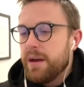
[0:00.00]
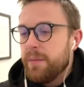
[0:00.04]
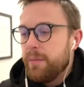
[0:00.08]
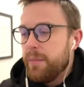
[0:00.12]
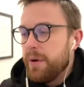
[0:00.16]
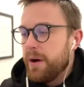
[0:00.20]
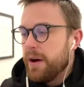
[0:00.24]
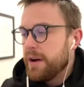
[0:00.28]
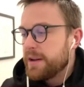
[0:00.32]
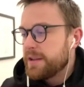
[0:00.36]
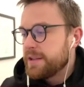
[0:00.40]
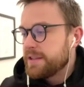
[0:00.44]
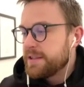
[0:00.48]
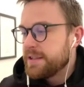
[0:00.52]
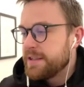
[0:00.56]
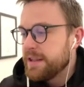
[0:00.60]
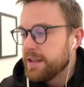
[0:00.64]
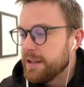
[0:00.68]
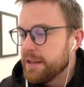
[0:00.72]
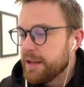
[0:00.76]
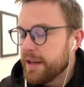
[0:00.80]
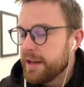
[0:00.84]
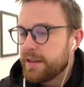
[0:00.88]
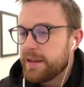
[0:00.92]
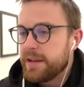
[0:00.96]
But
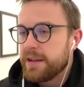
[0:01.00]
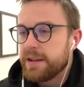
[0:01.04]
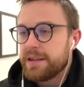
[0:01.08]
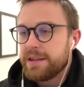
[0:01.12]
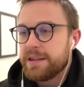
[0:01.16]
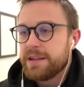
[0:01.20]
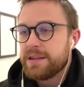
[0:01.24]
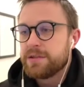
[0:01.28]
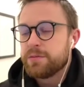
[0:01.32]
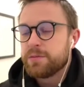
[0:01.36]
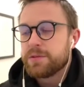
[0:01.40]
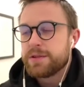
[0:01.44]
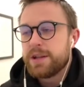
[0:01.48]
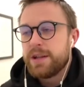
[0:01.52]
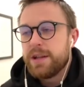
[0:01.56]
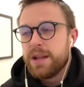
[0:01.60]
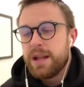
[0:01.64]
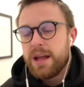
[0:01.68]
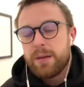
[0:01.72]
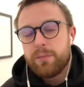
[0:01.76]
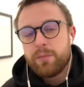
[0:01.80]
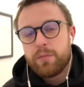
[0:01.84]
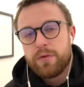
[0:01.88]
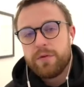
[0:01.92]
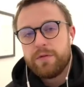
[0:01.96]
still, I think this was a
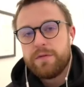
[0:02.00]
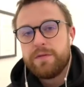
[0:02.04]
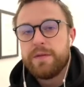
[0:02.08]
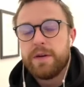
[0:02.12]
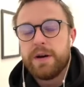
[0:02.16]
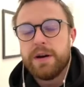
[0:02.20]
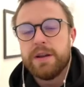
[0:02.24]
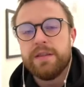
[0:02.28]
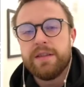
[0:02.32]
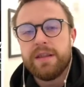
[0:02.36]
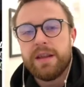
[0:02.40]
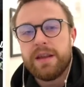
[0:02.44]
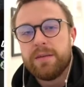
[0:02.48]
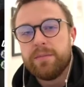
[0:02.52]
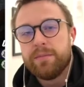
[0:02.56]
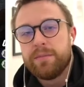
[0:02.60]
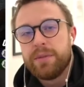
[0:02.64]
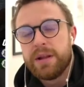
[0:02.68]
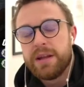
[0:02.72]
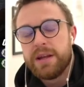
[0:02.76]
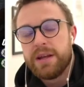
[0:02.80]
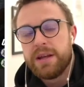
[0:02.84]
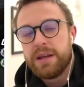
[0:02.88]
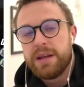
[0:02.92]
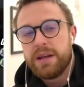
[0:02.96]
lot more fun than
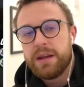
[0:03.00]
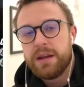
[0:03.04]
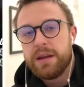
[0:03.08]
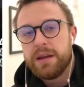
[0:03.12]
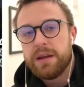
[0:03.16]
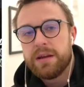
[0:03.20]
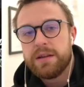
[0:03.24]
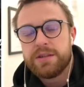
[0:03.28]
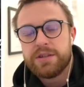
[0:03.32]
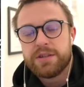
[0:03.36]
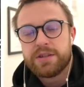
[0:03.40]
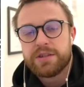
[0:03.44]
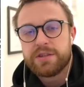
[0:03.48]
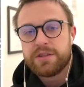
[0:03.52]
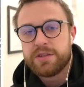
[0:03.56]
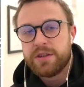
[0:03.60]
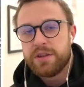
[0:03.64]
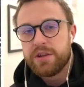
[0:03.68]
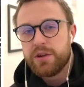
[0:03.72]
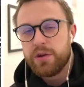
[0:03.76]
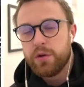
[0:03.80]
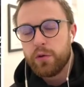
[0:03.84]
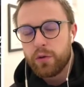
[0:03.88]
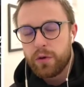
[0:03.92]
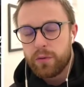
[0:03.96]
playing just the
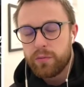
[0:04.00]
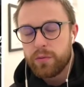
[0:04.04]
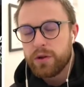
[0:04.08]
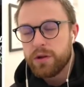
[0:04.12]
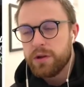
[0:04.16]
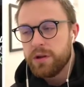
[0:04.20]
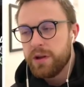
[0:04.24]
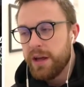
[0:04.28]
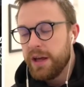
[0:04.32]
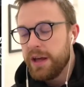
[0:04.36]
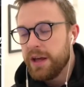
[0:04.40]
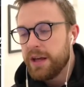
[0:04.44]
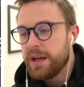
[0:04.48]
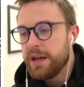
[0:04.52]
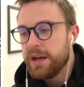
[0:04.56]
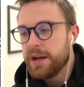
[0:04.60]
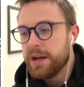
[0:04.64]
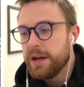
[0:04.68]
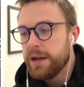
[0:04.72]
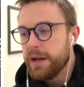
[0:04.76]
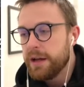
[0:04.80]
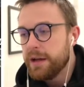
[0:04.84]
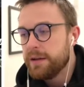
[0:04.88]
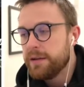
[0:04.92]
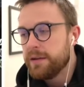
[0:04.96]
normal
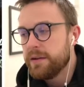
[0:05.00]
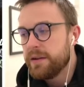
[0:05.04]
AI.